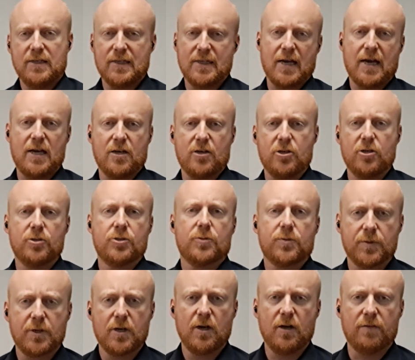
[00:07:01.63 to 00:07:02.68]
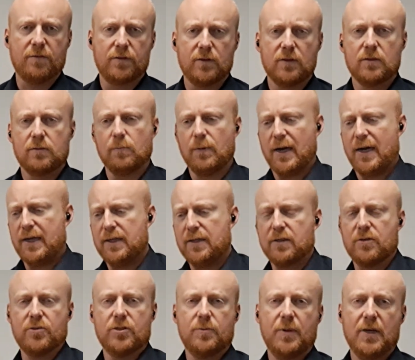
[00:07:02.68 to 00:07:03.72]
you can't encourage them to cough. Why?
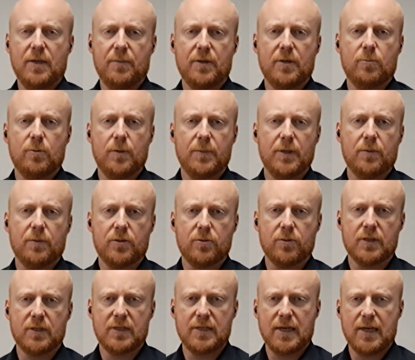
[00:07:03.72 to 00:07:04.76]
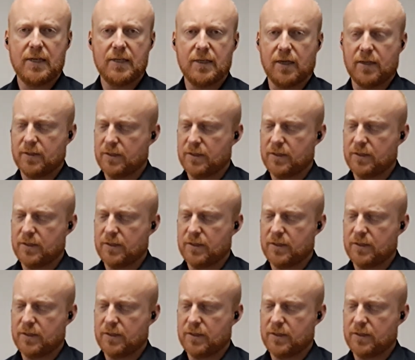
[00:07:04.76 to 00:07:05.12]
Because a baby, they won't be able to understand you.